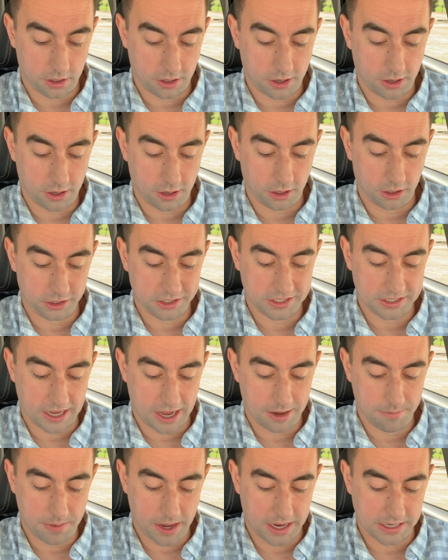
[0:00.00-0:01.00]
are
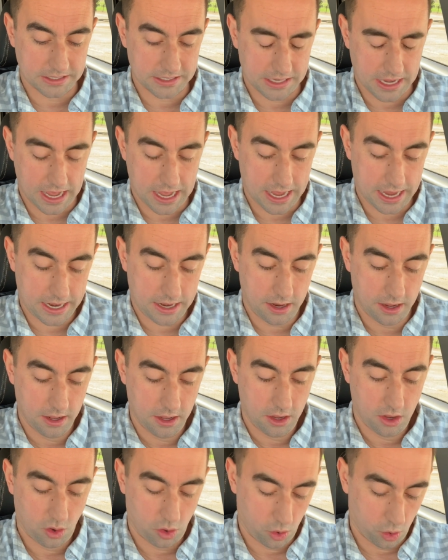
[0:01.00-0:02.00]
side by side,
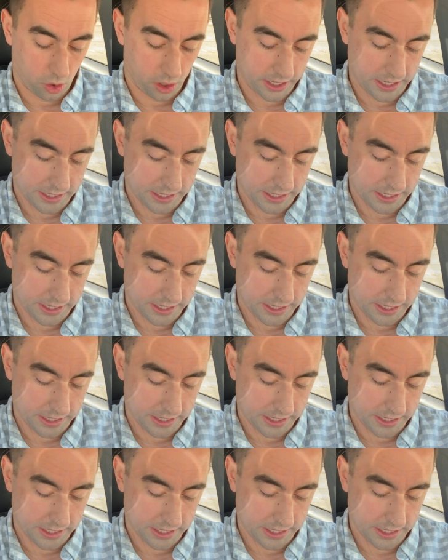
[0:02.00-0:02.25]
or